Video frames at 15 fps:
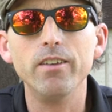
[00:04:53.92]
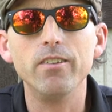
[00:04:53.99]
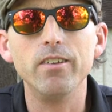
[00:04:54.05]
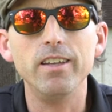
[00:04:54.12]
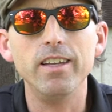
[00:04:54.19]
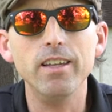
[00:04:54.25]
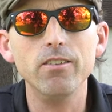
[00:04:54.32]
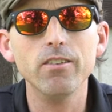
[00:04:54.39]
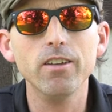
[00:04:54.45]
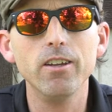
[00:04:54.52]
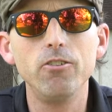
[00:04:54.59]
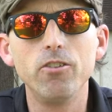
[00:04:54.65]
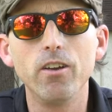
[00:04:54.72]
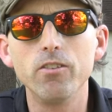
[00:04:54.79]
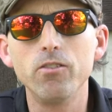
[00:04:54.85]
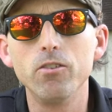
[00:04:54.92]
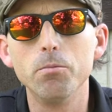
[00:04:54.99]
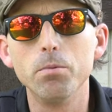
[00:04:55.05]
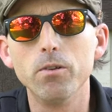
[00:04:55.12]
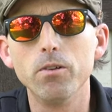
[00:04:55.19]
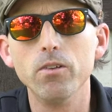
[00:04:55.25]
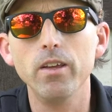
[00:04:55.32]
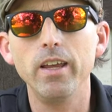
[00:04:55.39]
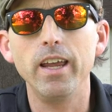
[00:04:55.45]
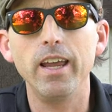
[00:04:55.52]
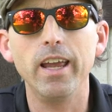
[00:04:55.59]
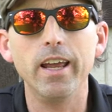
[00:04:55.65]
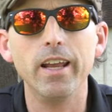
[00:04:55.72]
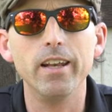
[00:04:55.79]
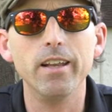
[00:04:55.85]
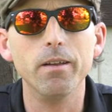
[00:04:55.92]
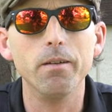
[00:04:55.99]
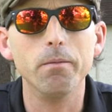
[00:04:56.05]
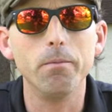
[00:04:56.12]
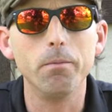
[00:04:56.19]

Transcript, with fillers: is an easily adjustable and